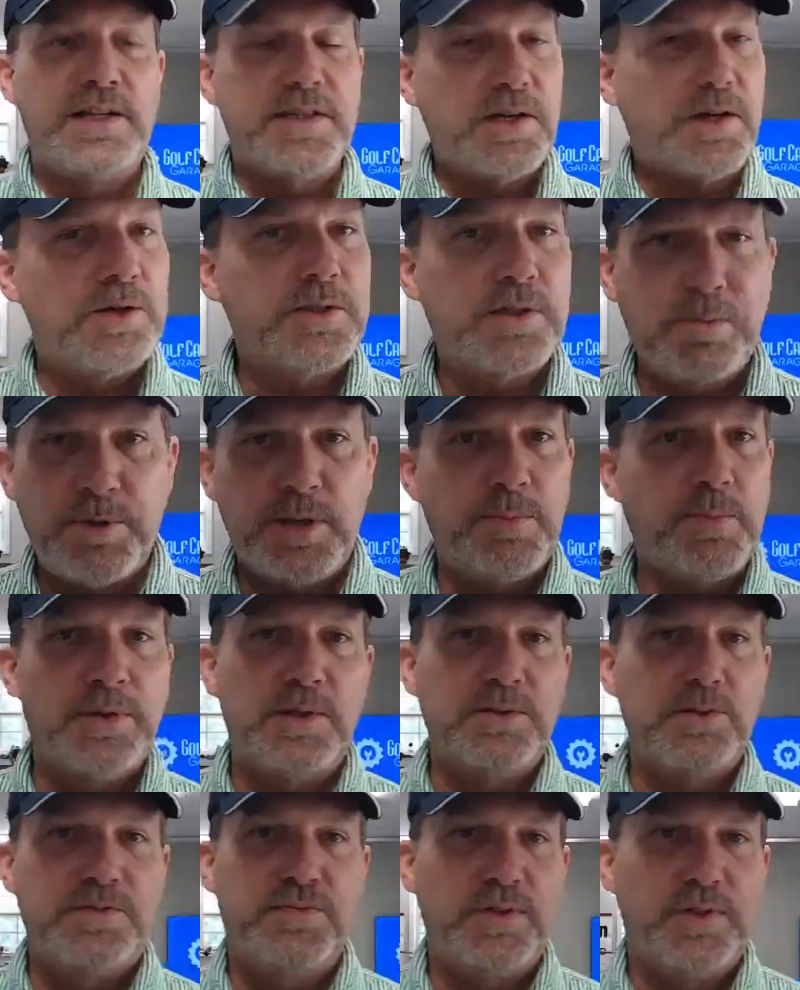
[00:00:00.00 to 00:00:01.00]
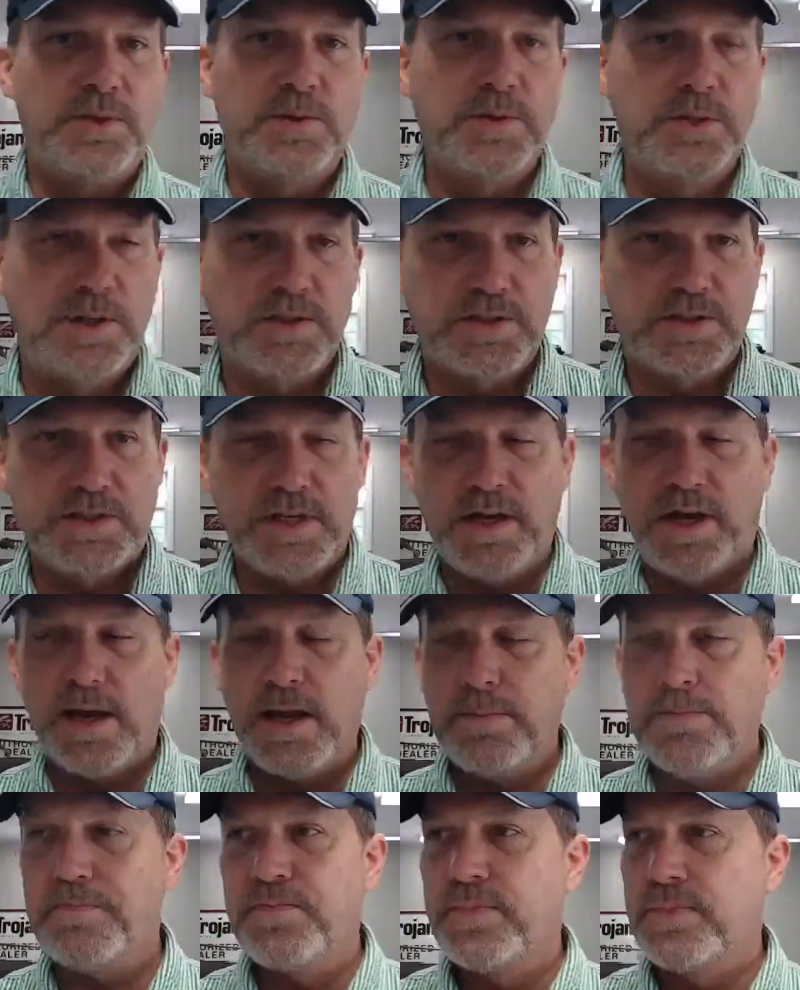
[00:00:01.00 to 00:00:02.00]
I talk to people on the phone all the
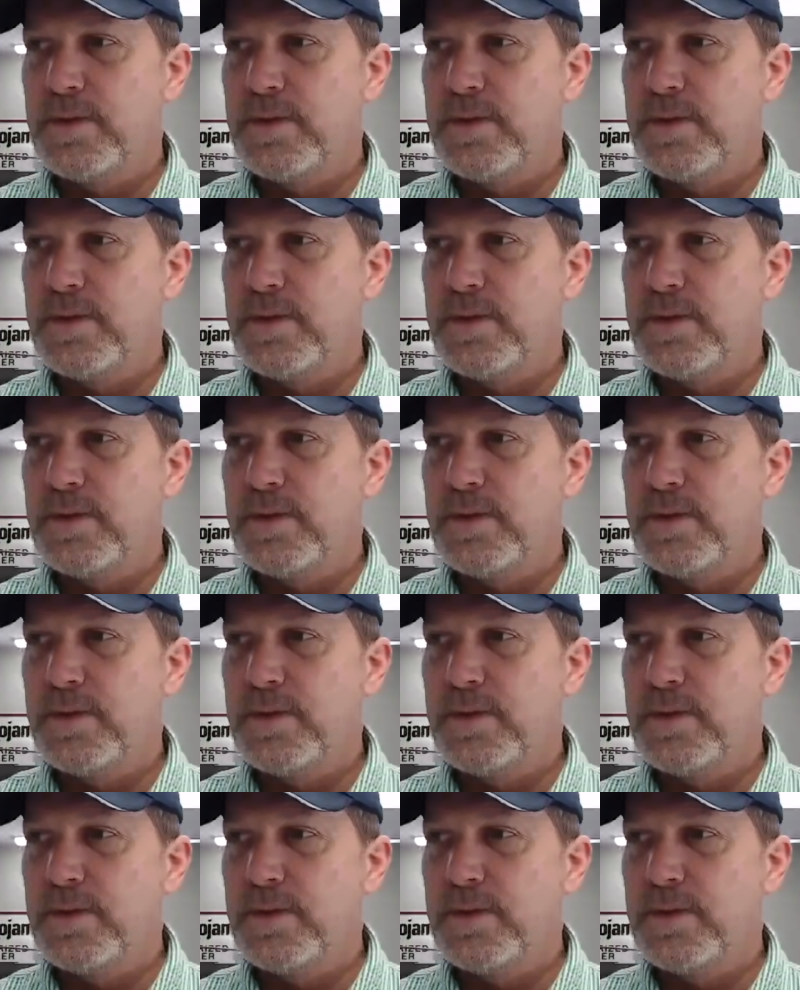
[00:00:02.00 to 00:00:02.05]
time,